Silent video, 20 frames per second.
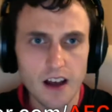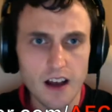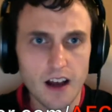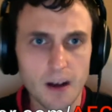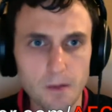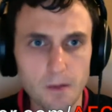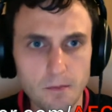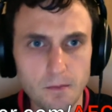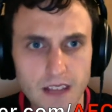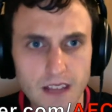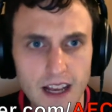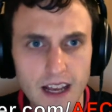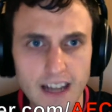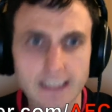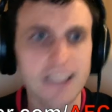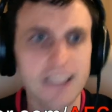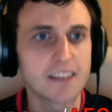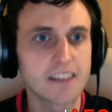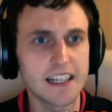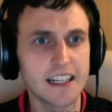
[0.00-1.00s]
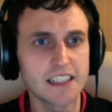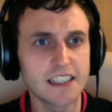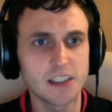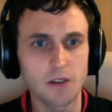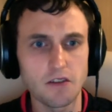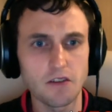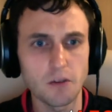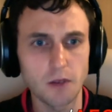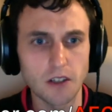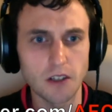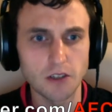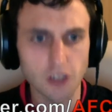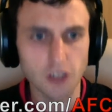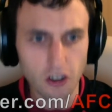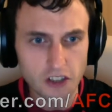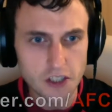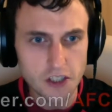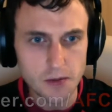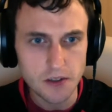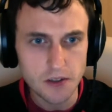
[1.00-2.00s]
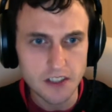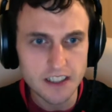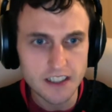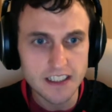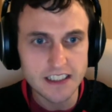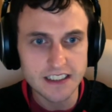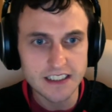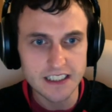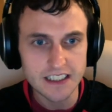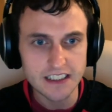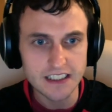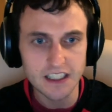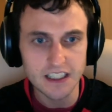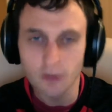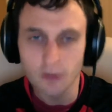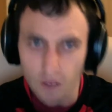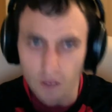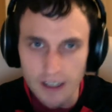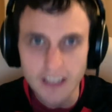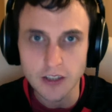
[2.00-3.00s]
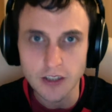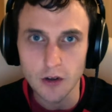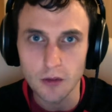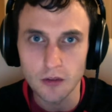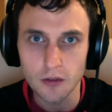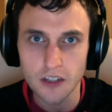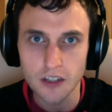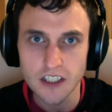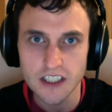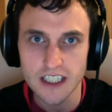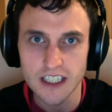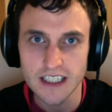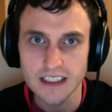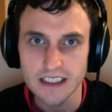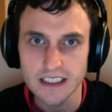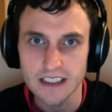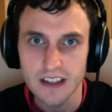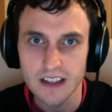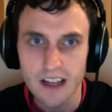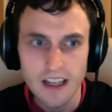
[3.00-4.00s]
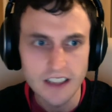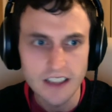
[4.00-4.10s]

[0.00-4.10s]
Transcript: And yeah, thanks to everyone who's contributed this season. I really do appreciate it.